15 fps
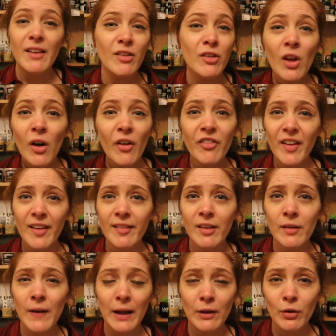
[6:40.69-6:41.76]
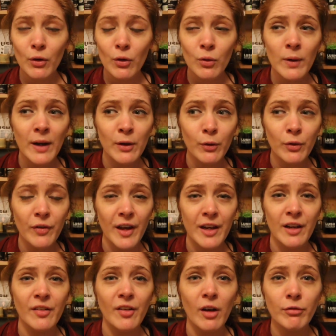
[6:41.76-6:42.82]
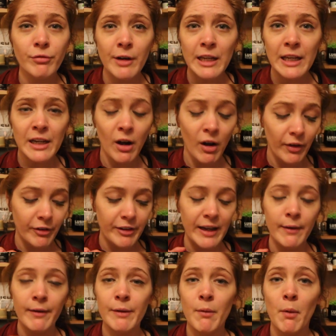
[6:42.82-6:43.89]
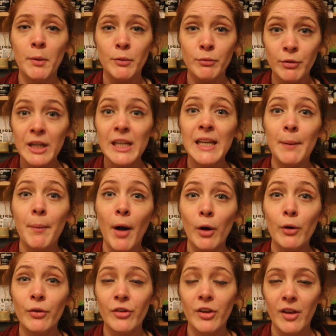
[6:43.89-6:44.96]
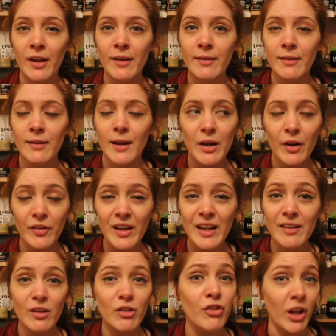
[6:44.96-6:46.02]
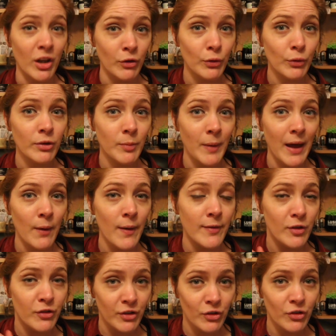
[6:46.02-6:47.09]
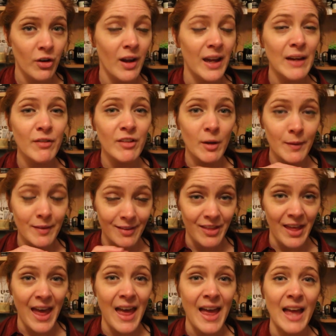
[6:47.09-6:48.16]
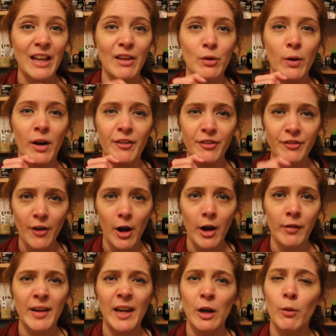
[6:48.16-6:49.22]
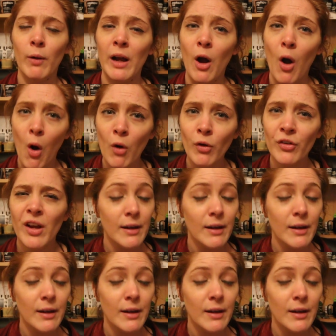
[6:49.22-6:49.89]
It's not offensive at all, in all fairness. I really can't see how anyone would really oppose to this, because it is a gentle smell, and the ginger, even though it's there and it's quite fiery and quite hot,